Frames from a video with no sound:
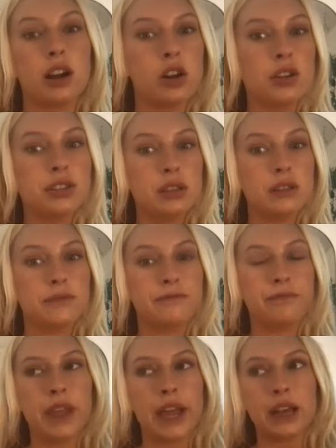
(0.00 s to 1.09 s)
And also the
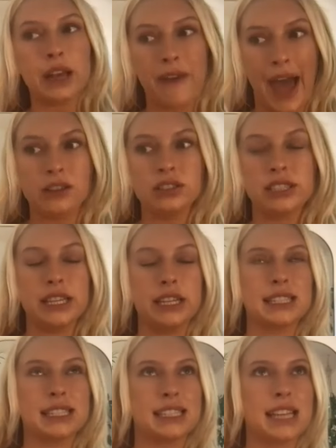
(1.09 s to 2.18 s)
like faculty is
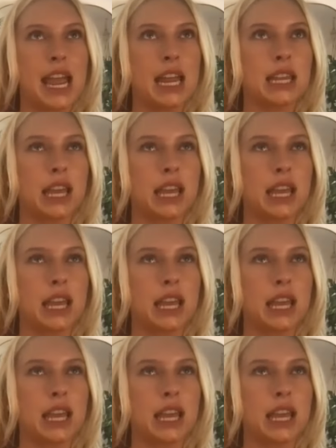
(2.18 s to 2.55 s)
insane.